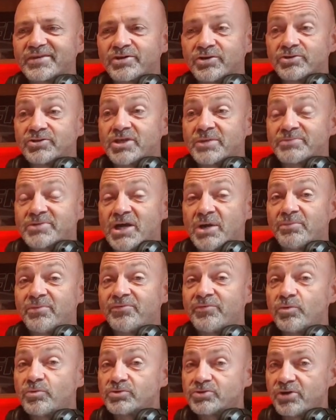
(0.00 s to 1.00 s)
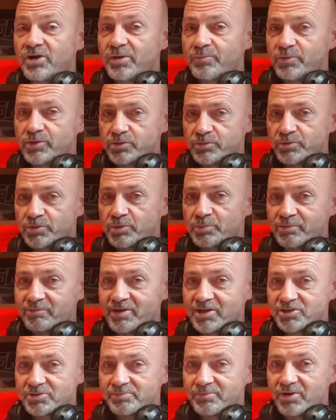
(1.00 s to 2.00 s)
concept album of all time, which was
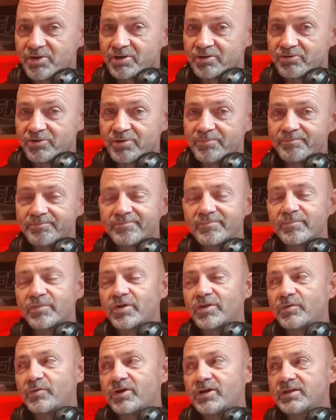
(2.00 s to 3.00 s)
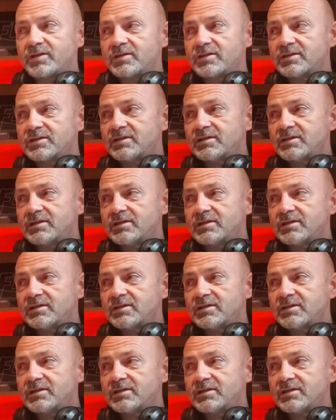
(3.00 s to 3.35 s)
Operation Mindcrime, by the way.